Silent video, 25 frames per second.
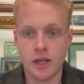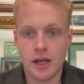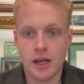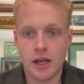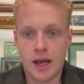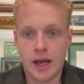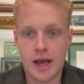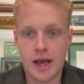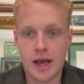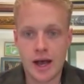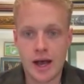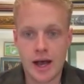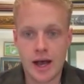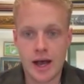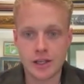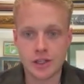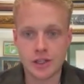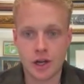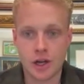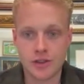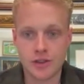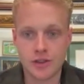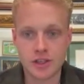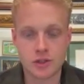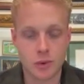
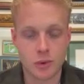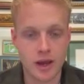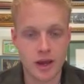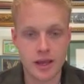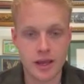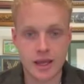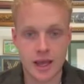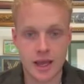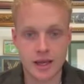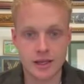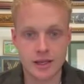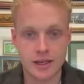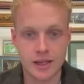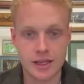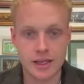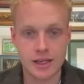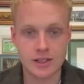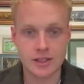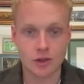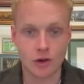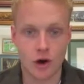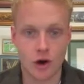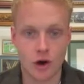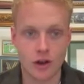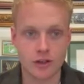this weekend he's
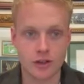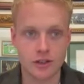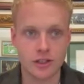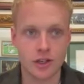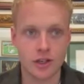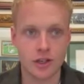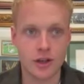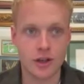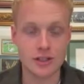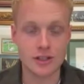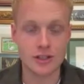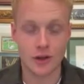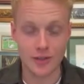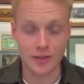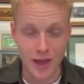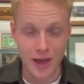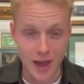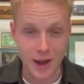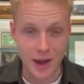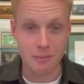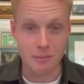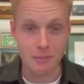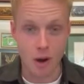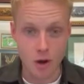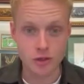got
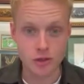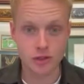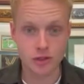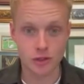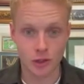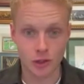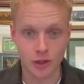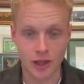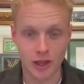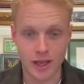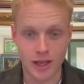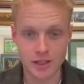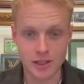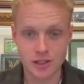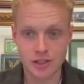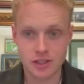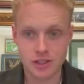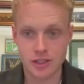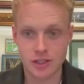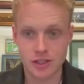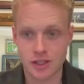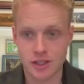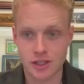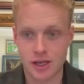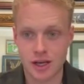that emotional
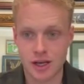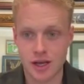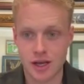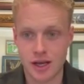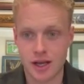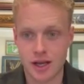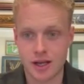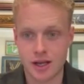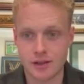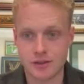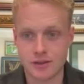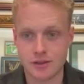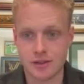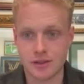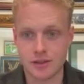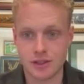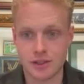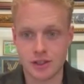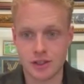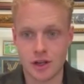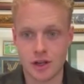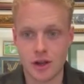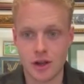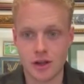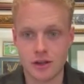edge,
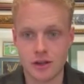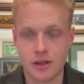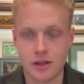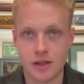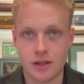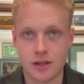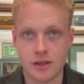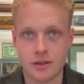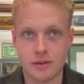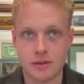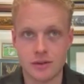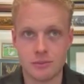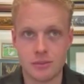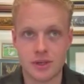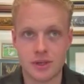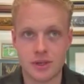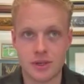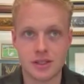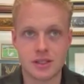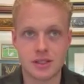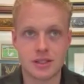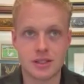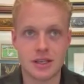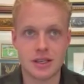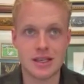but
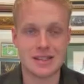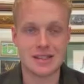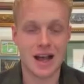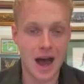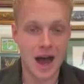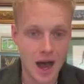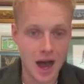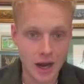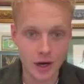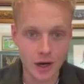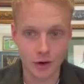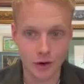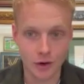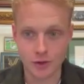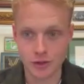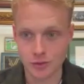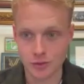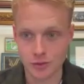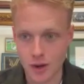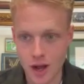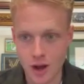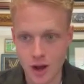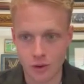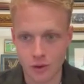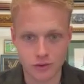it's his hunger as
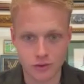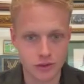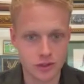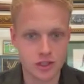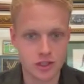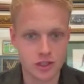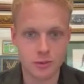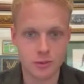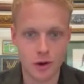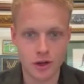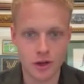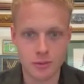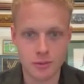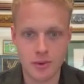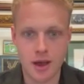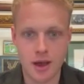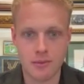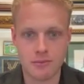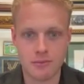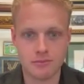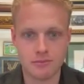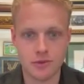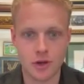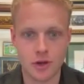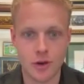well. You spoke
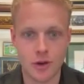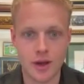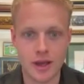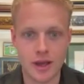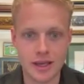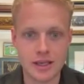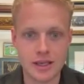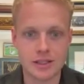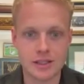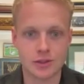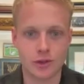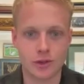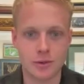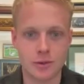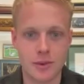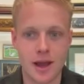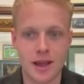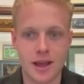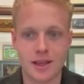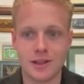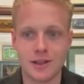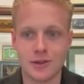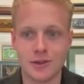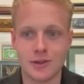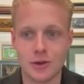about a
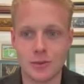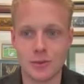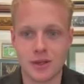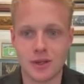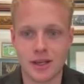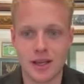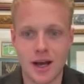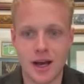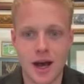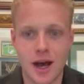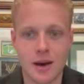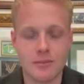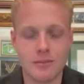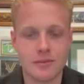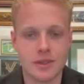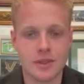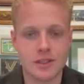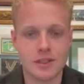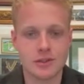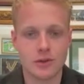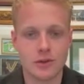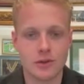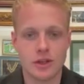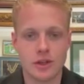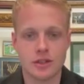history-making Doomben Cup.
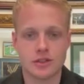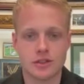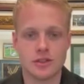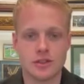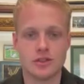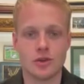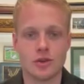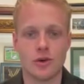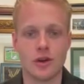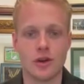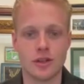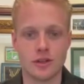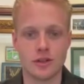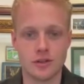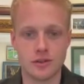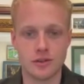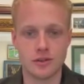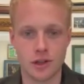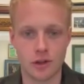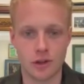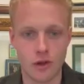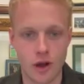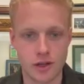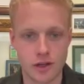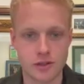He's looking to join
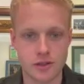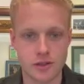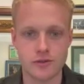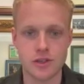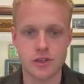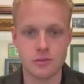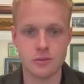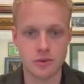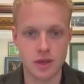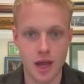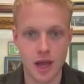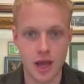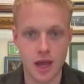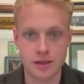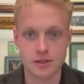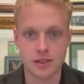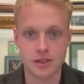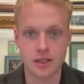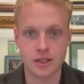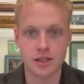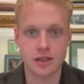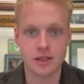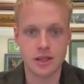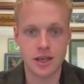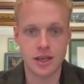the likes of Jim
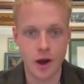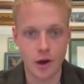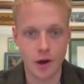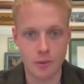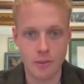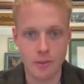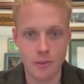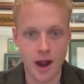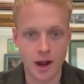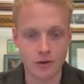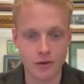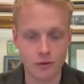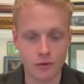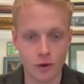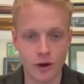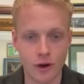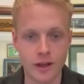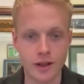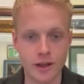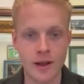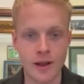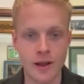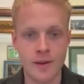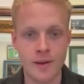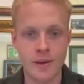Cassidy, Kerrin
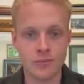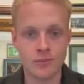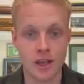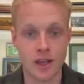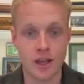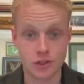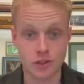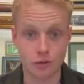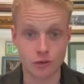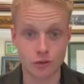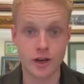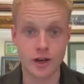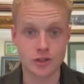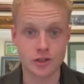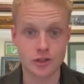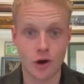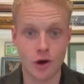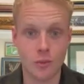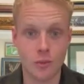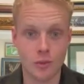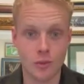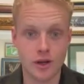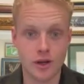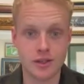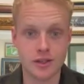McAvoy as
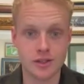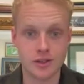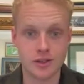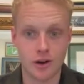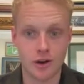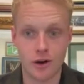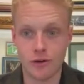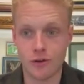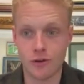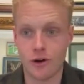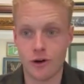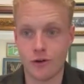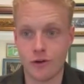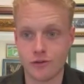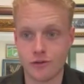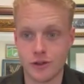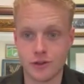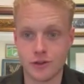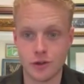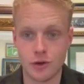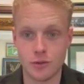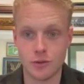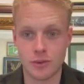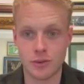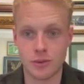three-time winners of the
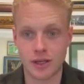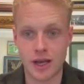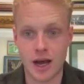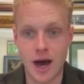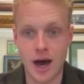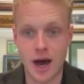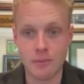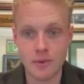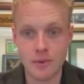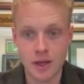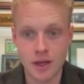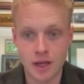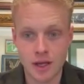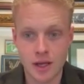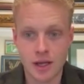Doomben Cup.